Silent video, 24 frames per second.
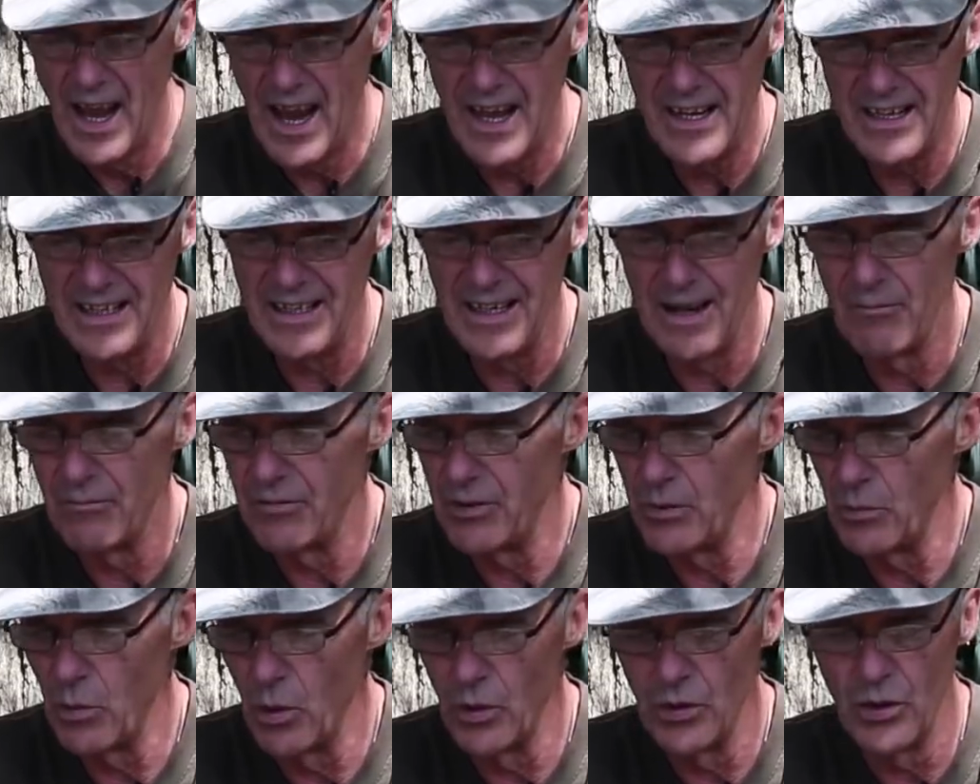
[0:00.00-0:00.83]
any length
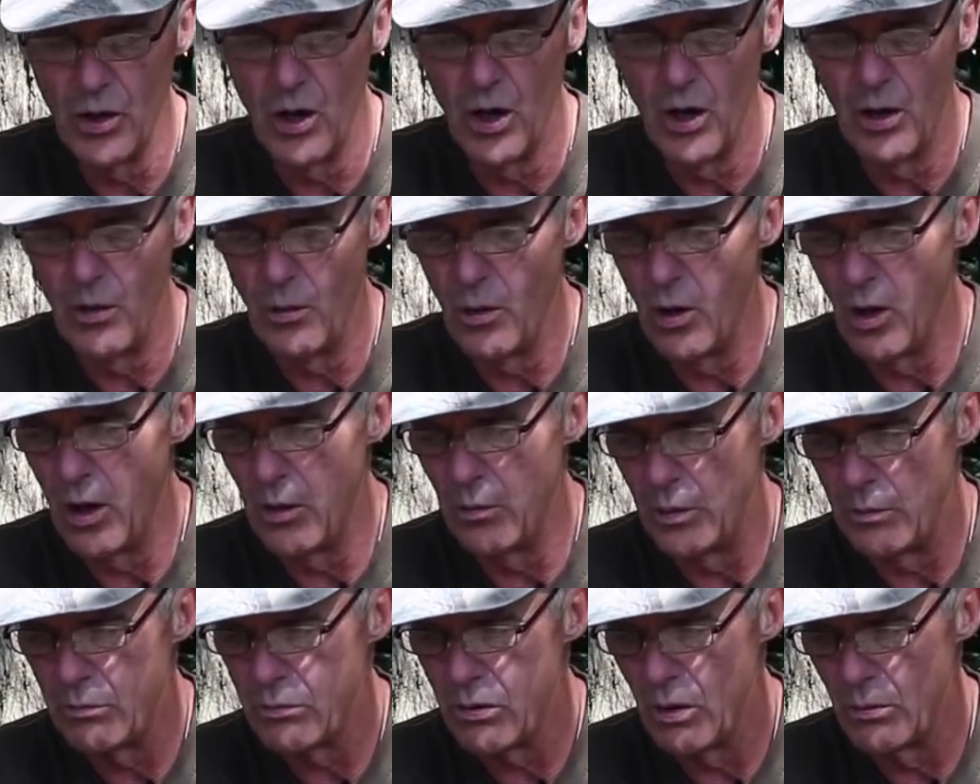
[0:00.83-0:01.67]
you want. I
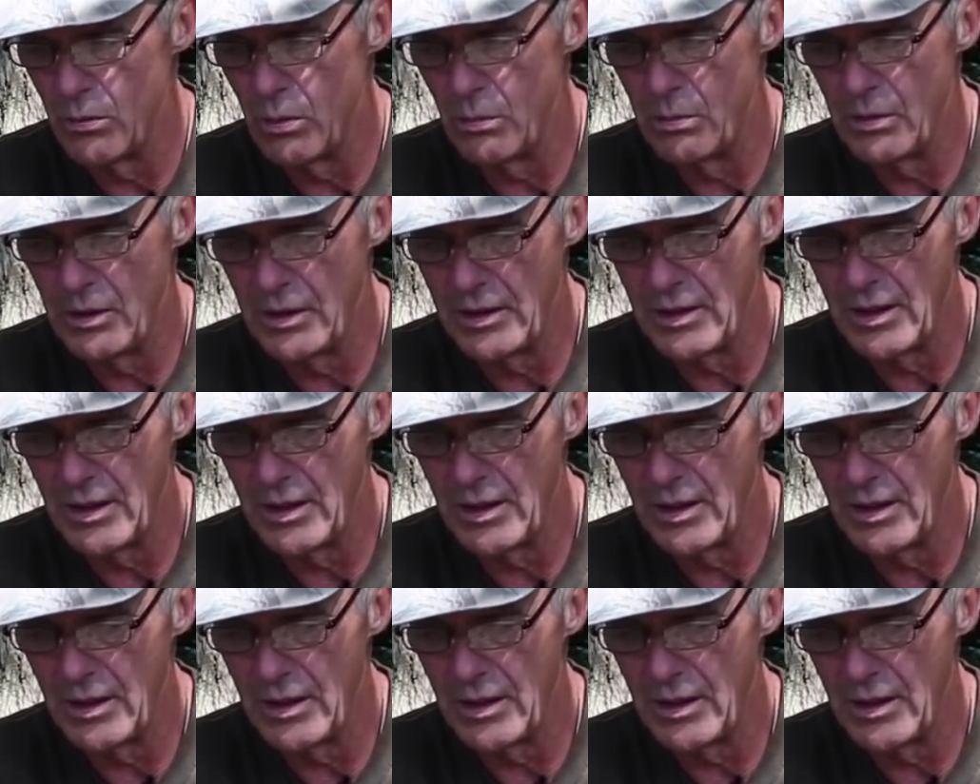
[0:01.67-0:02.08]
would probably